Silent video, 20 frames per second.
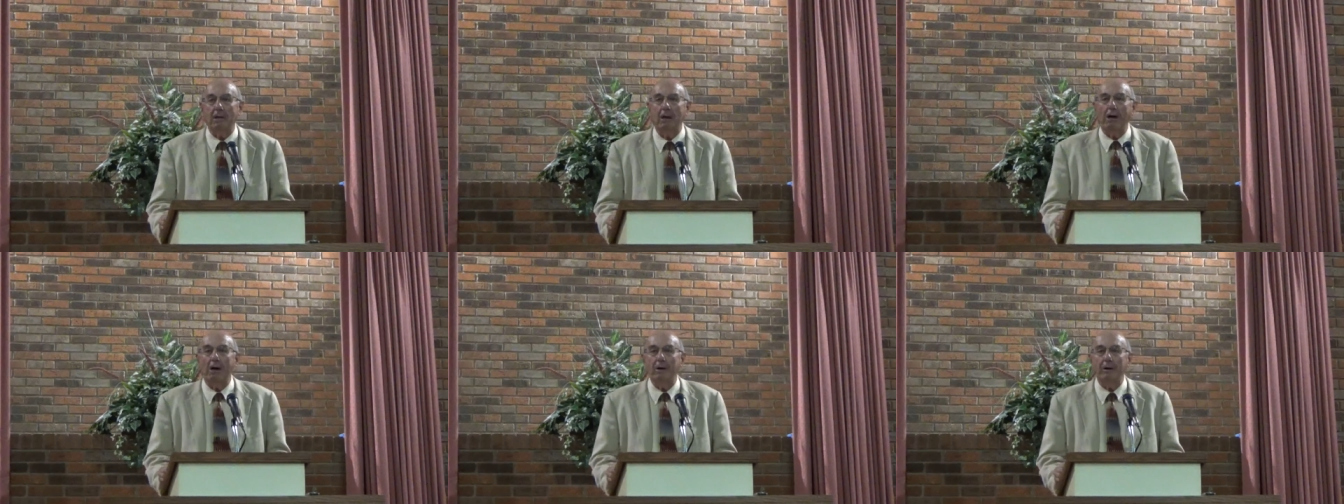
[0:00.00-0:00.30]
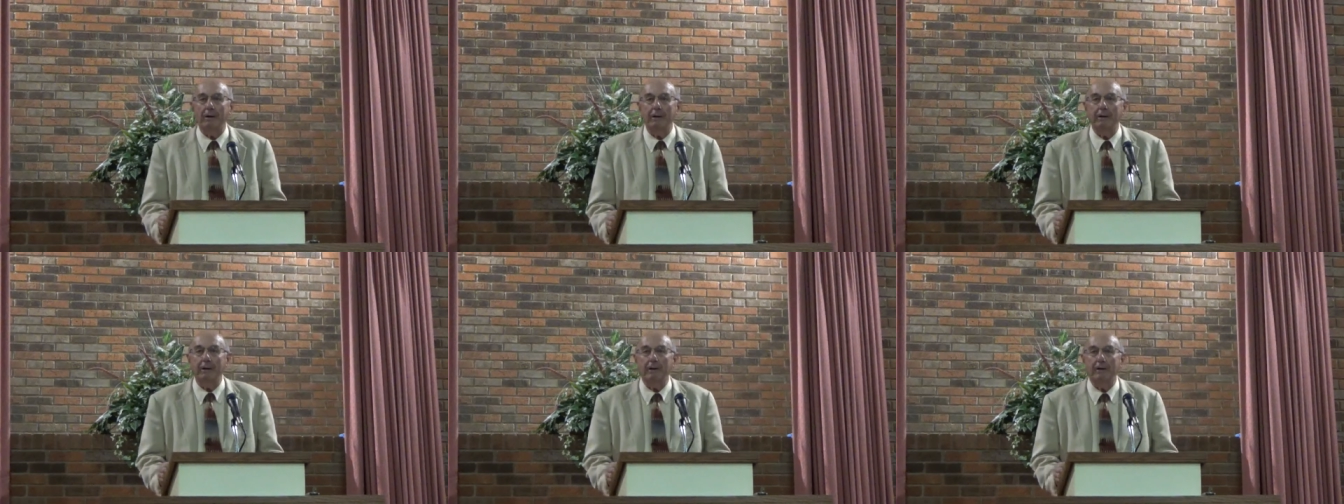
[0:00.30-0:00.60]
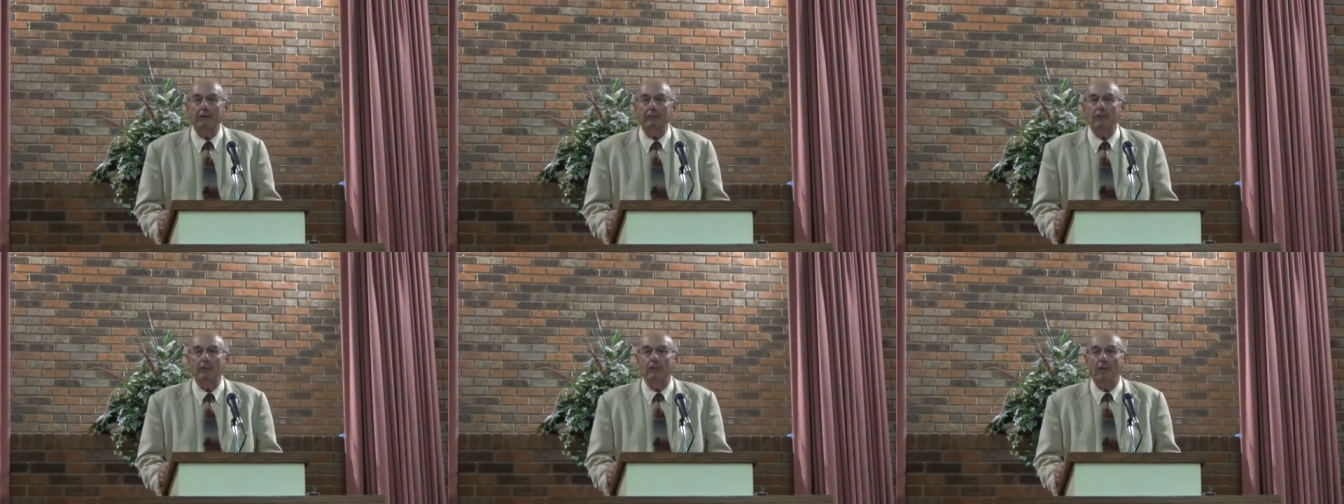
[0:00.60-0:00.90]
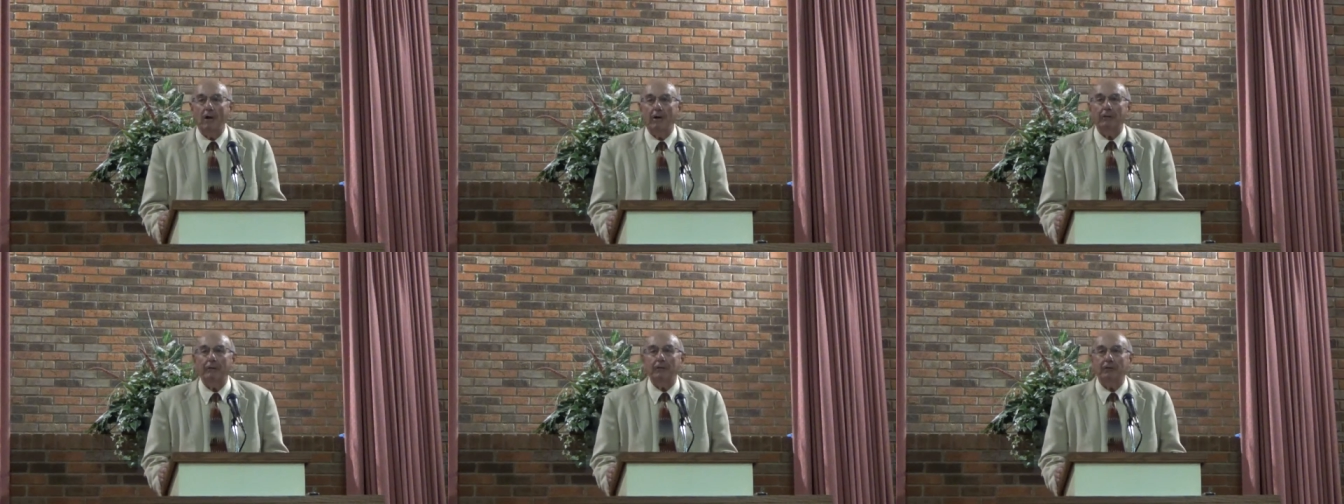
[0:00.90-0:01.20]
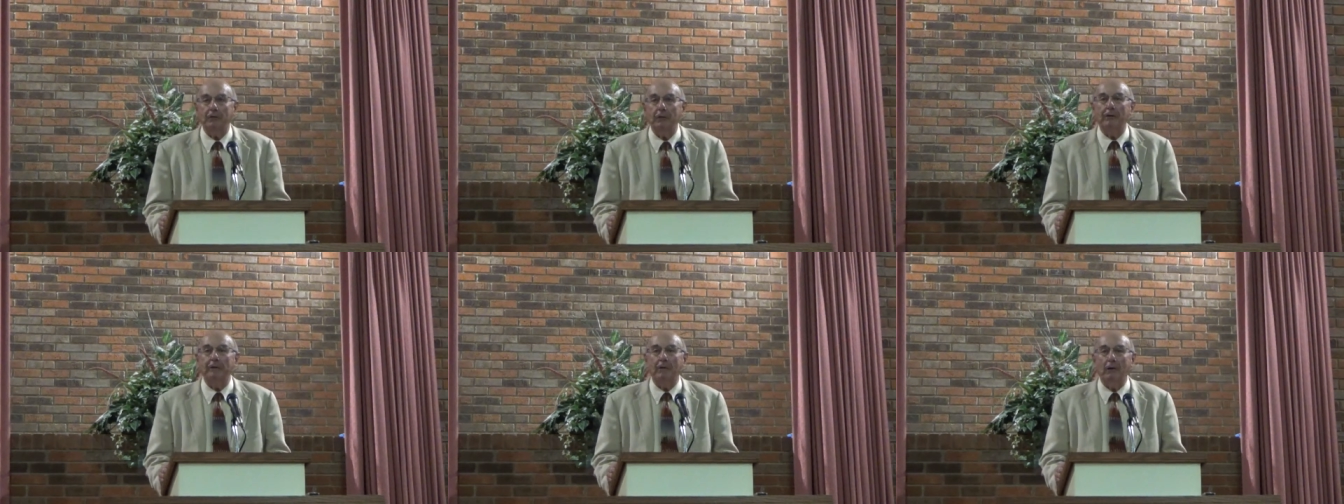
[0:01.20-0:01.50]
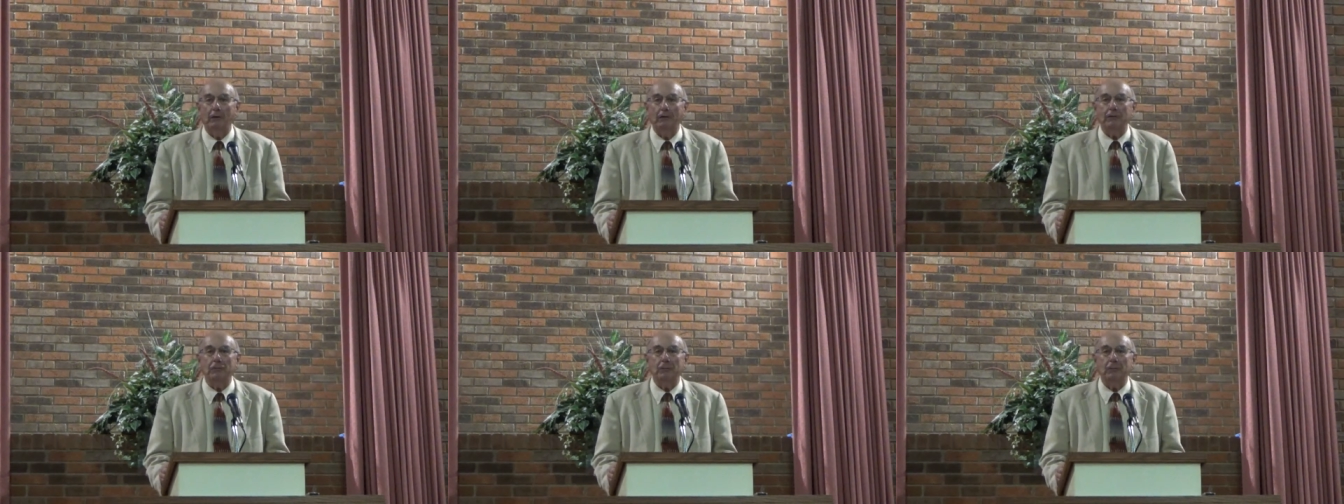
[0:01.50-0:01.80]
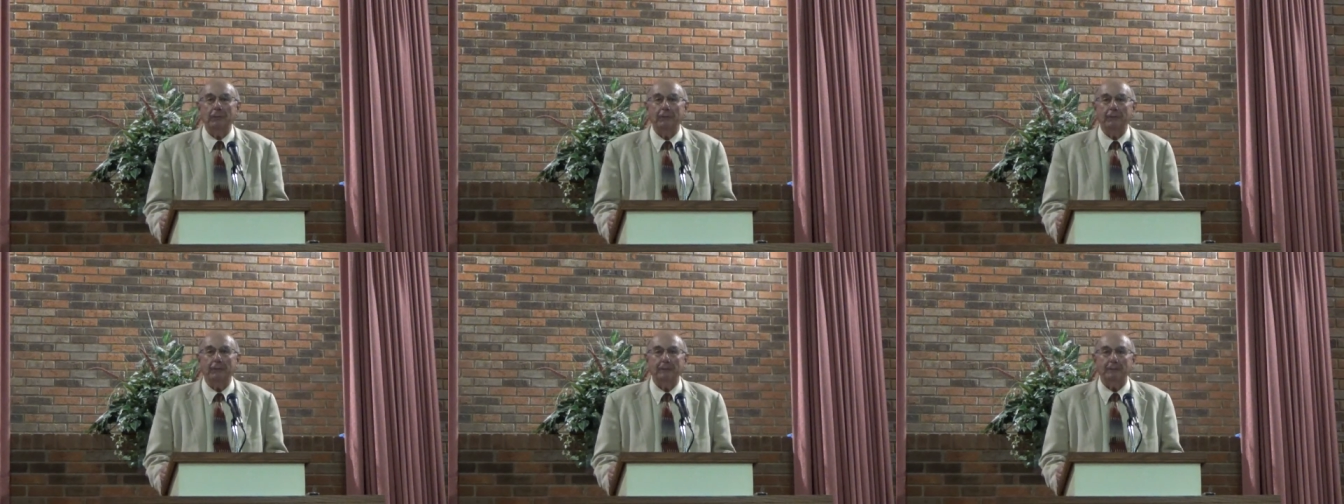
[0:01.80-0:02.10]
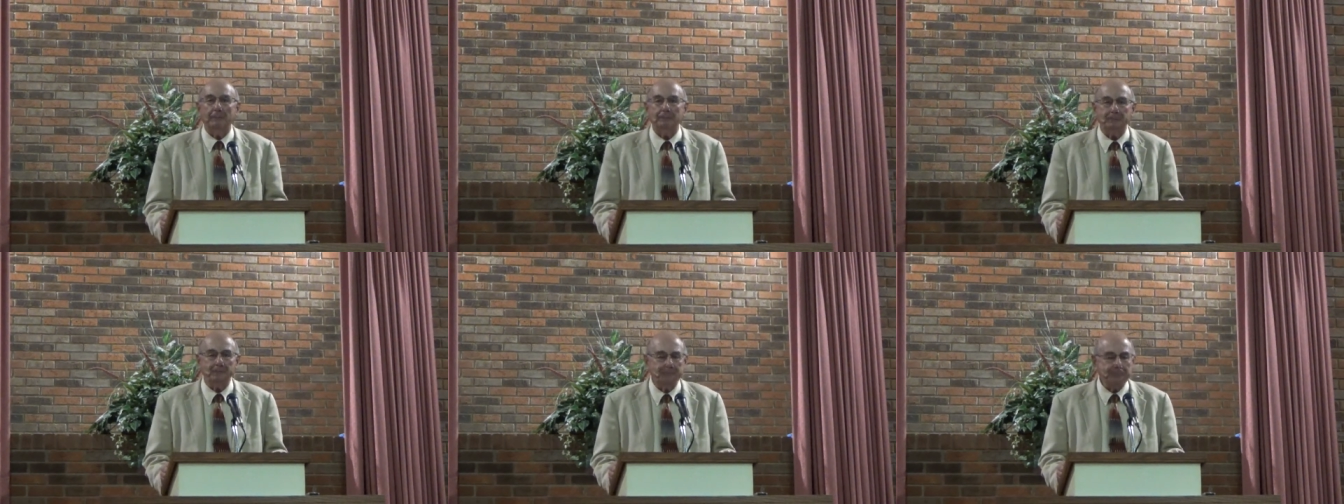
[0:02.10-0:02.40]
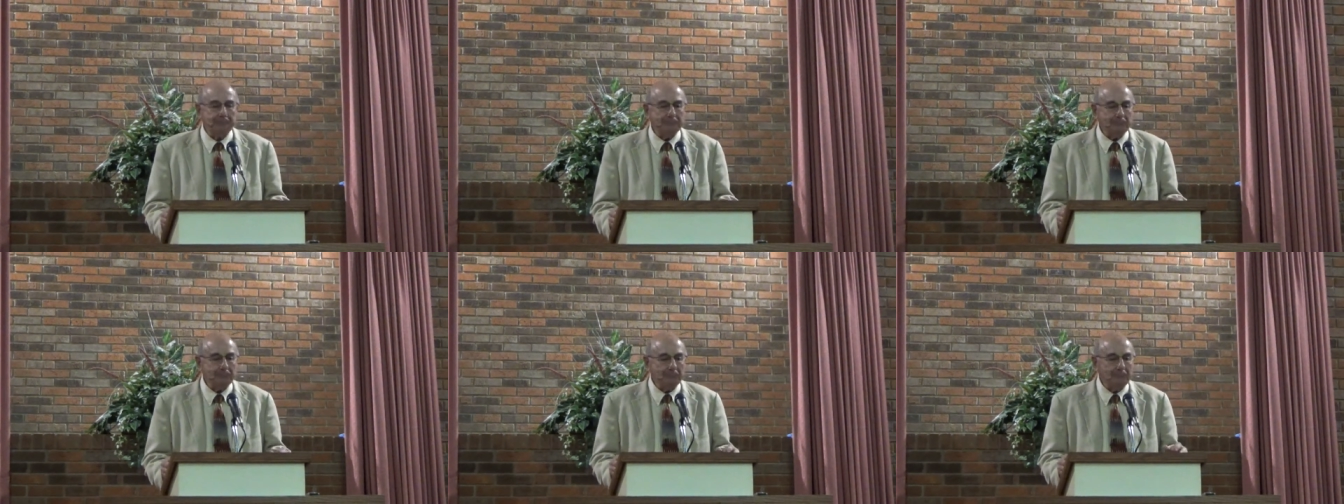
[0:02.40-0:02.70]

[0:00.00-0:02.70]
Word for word: Godhead of the Father, Son, and the Holy Spirit,